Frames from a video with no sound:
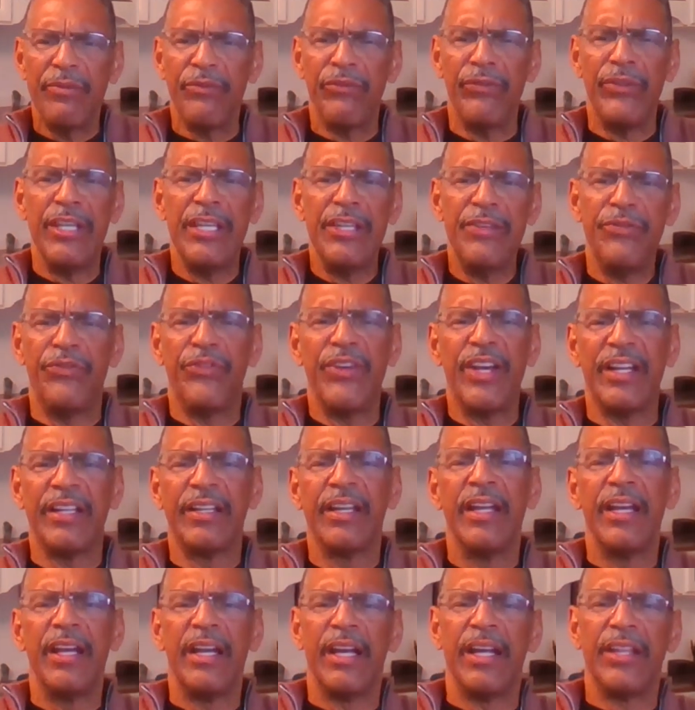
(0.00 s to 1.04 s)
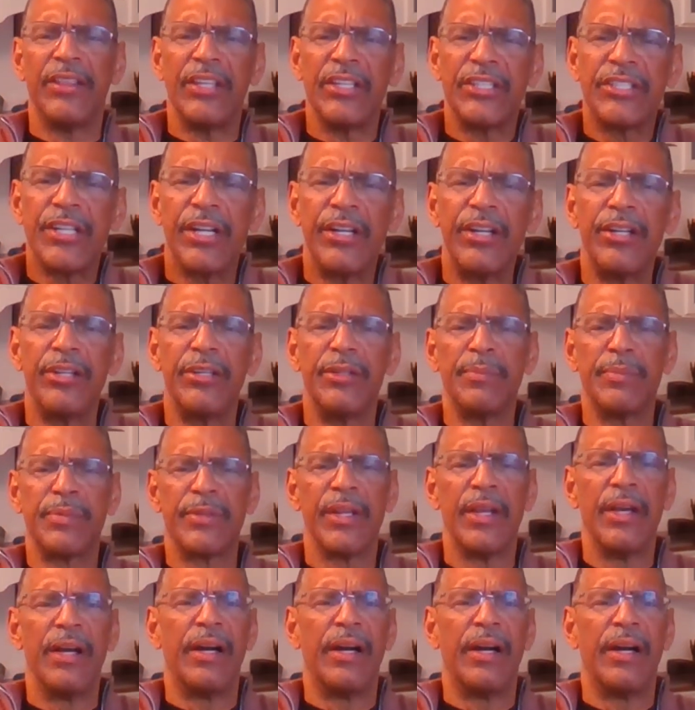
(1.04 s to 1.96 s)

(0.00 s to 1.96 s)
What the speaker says: event in the terms